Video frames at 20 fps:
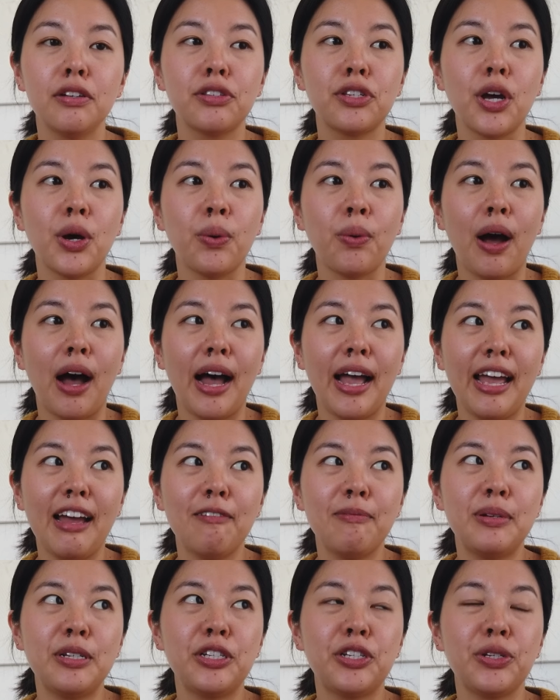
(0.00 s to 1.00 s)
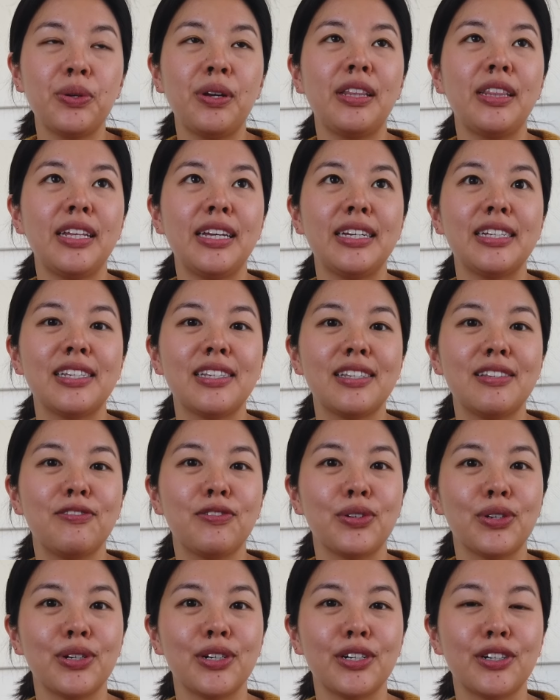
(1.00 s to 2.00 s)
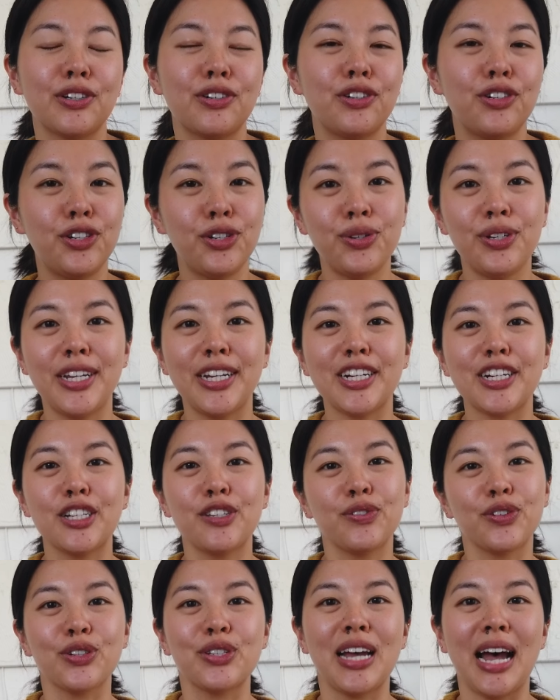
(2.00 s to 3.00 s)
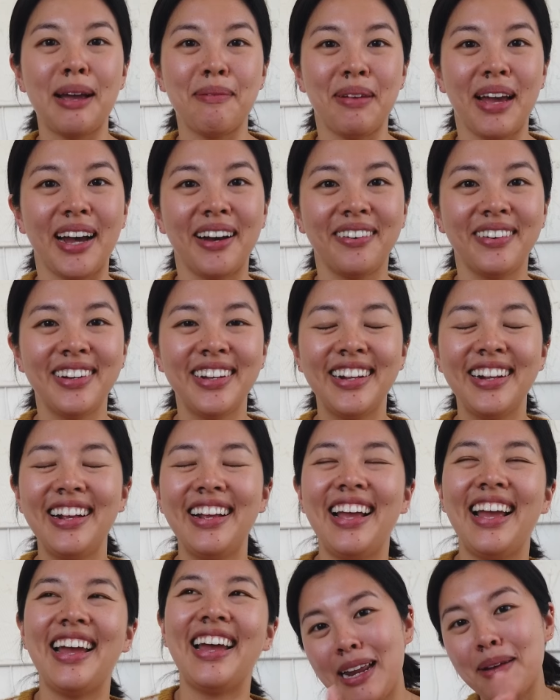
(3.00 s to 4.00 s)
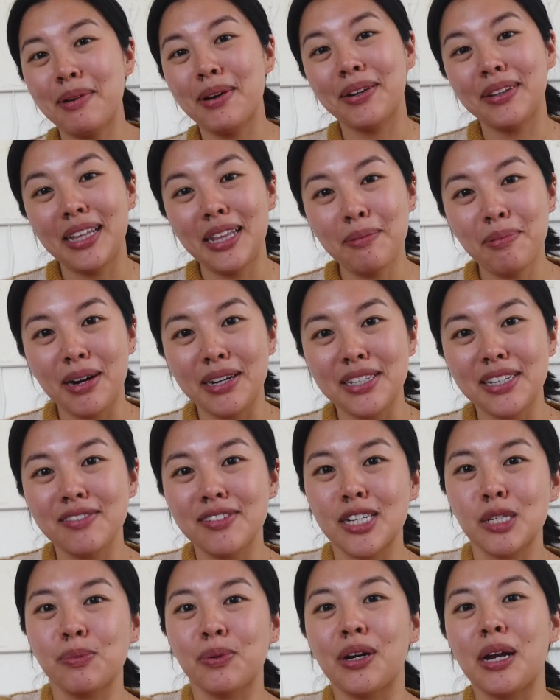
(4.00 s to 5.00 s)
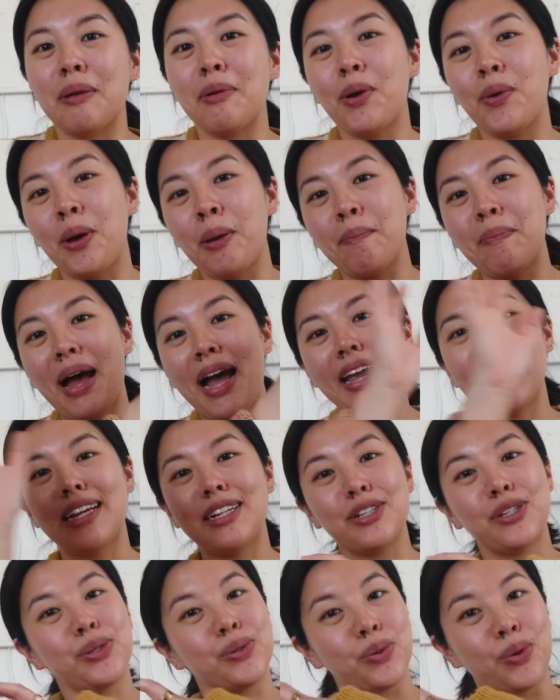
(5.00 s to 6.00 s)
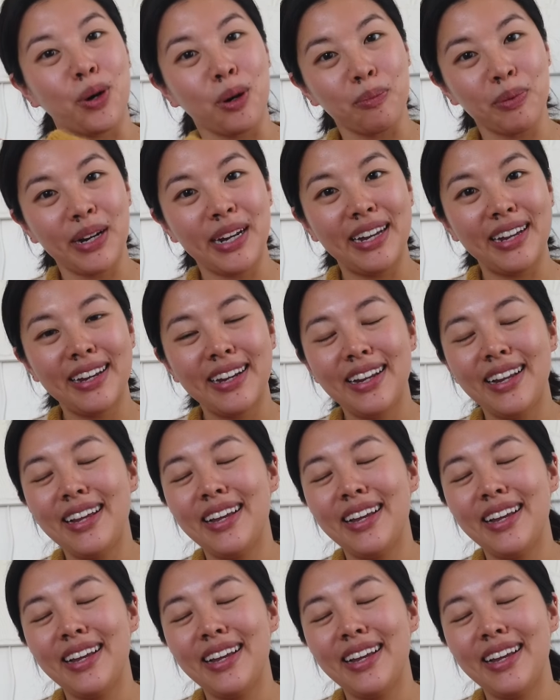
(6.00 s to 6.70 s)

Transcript: So I have been doing this for 2 years full time now, and I'm currently in the process of exploring going back into corporate.